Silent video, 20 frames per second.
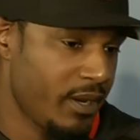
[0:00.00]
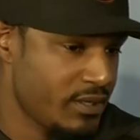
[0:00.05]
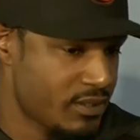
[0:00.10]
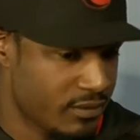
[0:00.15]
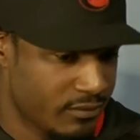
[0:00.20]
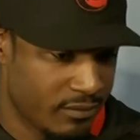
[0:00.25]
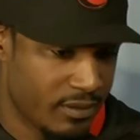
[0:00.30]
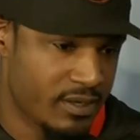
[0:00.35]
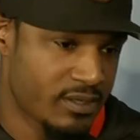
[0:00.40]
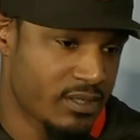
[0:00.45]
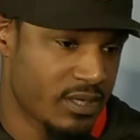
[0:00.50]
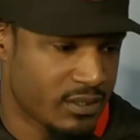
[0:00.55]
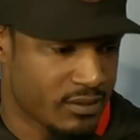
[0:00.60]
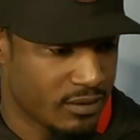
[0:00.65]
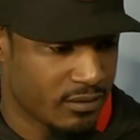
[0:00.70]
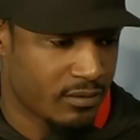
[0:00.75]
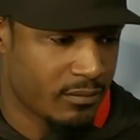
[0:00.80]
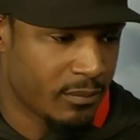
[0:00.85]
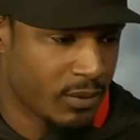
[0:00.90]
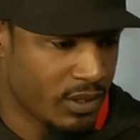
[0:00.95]
base of the Red Sox
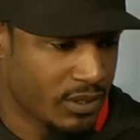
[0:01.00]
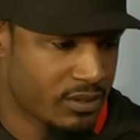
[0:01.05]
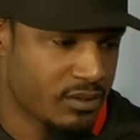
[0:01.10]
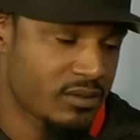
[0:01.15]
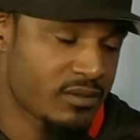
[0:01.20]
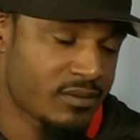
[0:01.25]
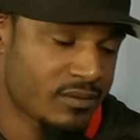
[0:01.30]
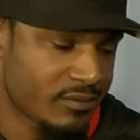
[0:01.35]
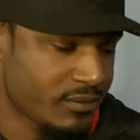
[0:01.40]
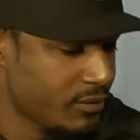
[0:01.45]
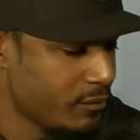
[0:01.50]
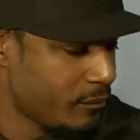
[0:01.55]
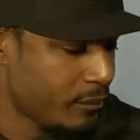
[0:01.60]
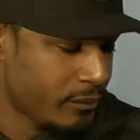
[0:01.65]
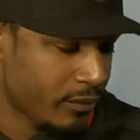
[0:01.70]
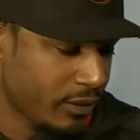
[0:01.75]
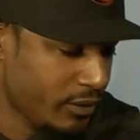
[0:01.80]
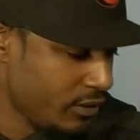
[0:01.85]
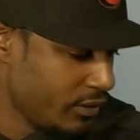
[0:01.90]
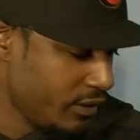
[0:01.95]
under the bus is
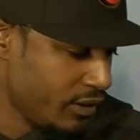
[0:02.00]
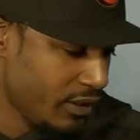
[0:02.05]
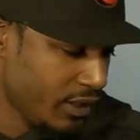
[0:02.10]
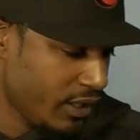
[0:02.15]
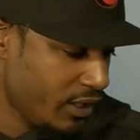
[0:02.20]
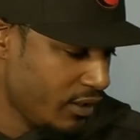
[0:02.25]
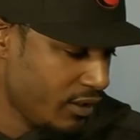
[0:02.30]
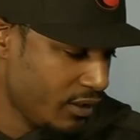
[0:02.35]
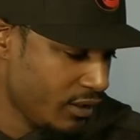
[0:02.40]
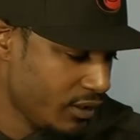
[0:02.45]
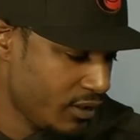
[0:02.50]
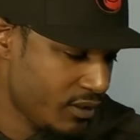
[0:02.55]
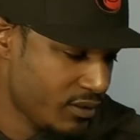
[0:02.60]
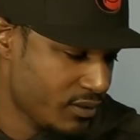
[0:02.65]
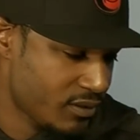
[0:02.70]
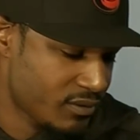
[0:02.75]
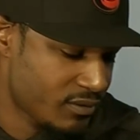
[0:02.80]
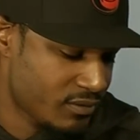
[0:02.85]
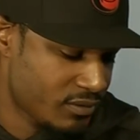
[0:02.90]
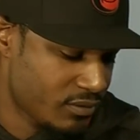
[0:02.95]
completely,
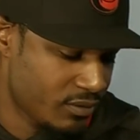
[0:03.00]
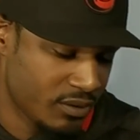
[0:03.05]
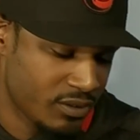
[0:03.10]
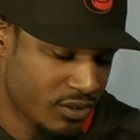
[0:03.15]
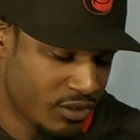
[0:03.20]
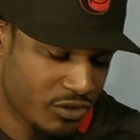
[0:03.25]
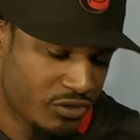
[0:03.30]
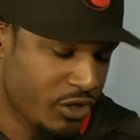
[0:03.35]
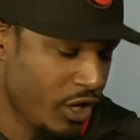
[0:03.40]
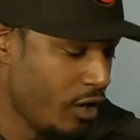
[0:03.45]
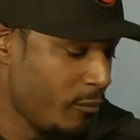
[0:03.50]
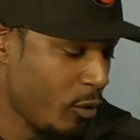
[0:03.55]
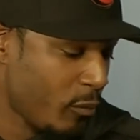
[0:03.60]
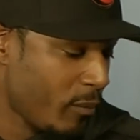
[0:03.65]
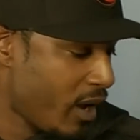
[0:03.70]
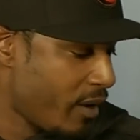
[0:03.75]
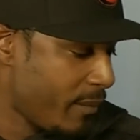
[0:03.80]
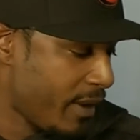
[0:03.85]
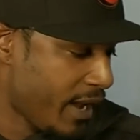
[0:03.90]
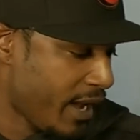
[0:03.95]
it's just dumb on
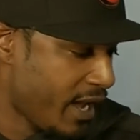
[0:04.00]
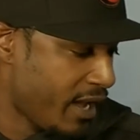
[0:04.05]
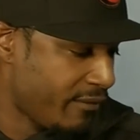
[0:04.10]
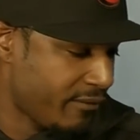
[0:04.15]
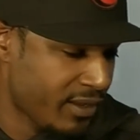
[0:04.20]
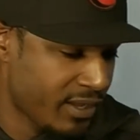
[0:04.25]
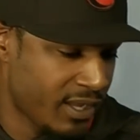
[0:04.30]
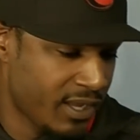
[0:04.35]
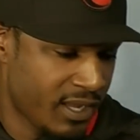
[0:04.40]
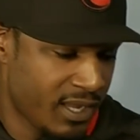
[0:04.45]
my behalf.